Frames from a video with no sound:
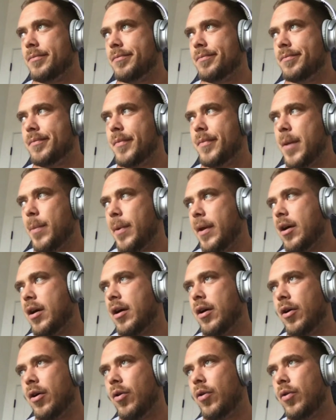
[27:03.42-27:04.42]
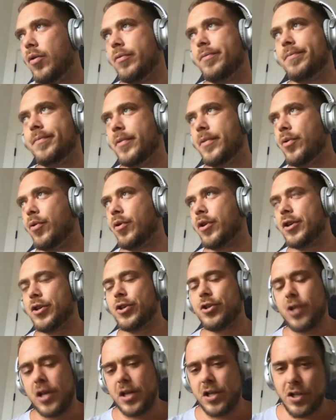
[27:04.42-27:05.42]
maybe a whole
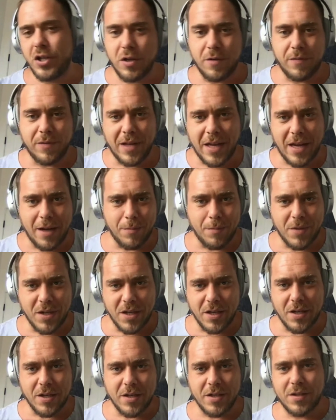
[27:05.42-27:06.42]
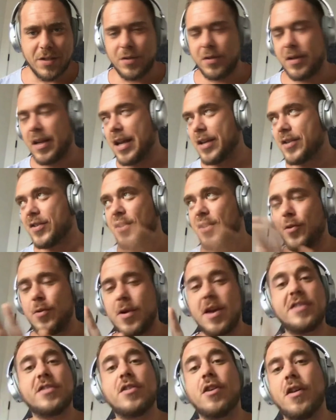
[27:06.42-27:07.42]
orchestration of lambdas and
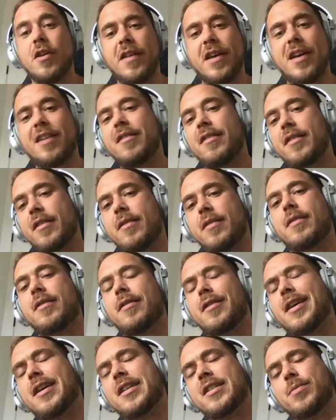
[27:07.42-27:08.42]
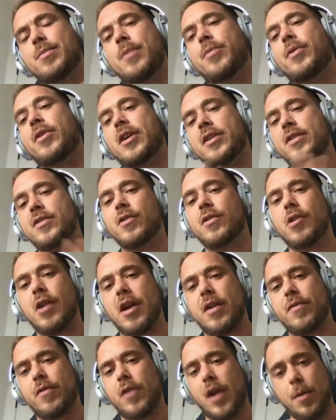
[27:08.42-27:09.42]
SQS and all that. That's maybe not so
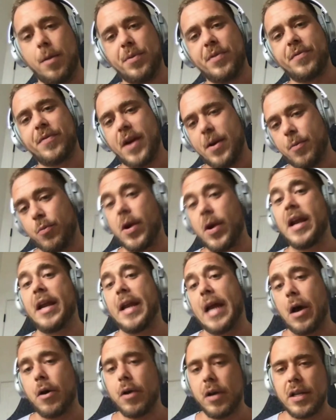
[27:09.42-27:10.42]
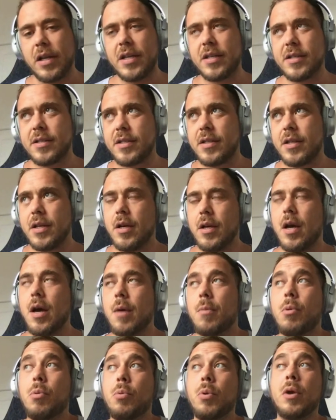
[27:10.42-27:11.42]
great for Amplify right now, at least.
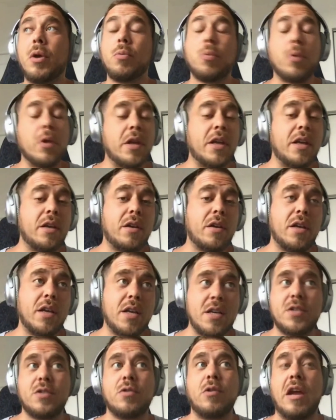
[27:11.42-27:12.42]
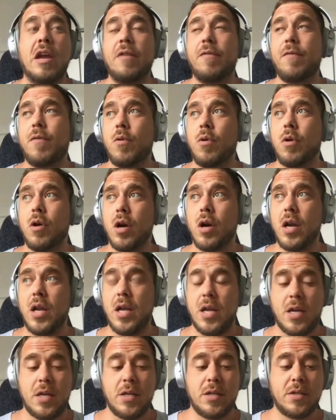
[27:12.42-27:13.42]
But what it really is great for
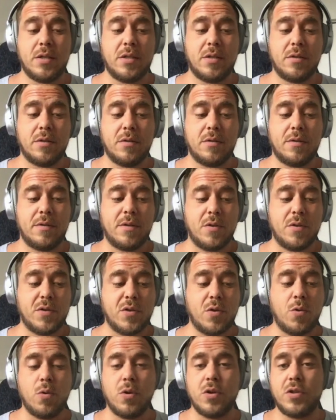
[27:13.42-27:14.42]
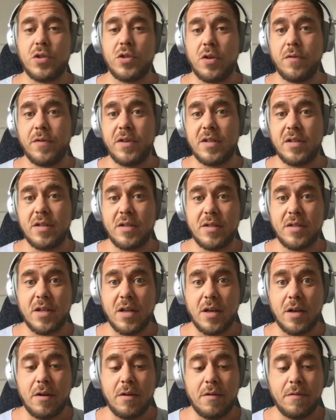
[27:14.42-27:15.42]
is those core services
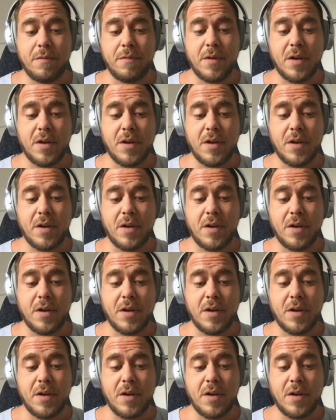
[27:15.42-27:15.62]
of